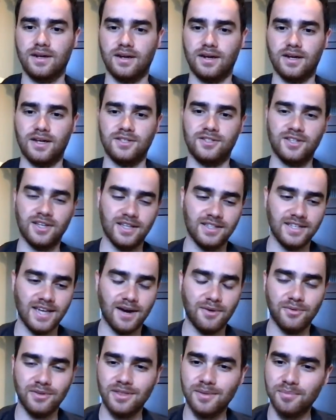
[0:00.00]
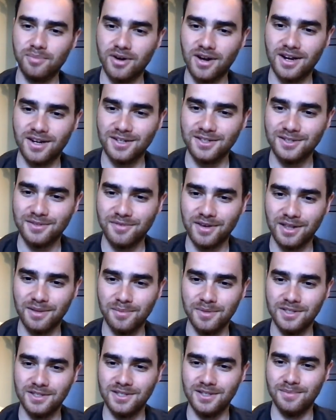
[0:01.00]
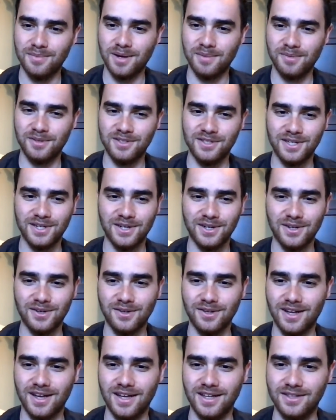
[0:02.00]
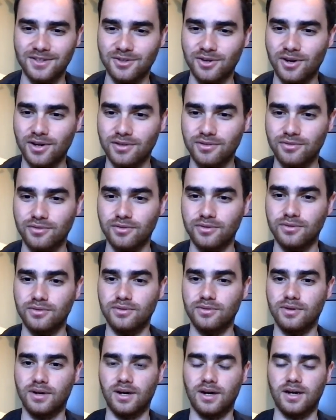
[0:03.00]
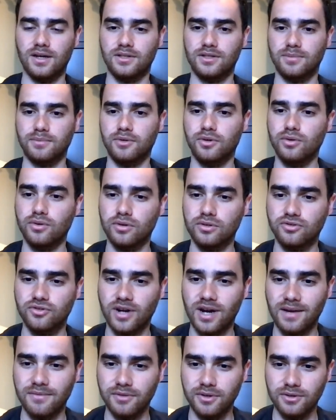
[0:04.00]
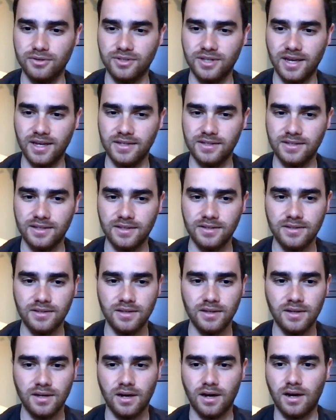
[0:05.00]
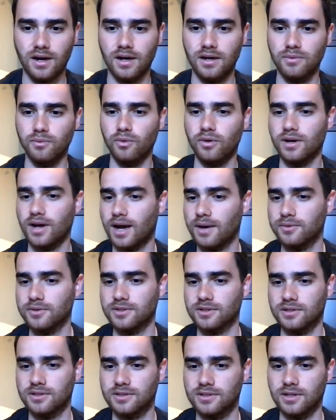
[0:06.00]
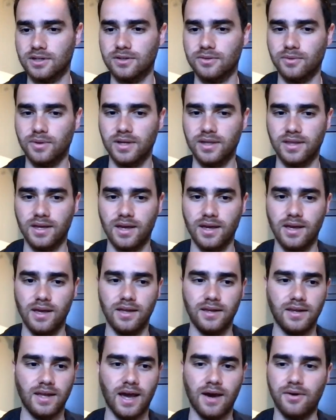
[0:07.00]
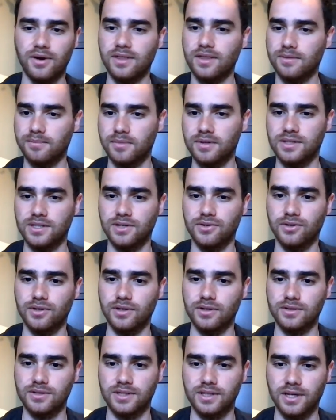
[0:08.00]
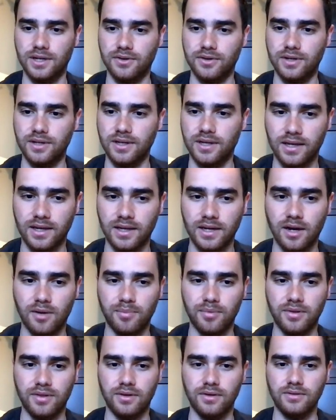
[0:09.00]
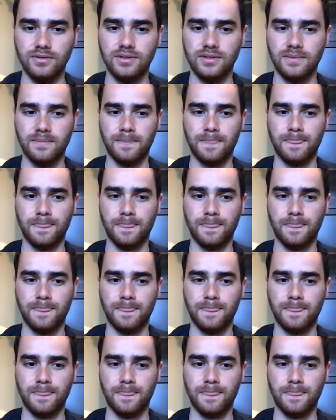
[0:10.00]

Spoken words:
I sat down with the product development team at Material and talked through some Google Drive use cases on what I was concerned with and how I think Material security can help with those.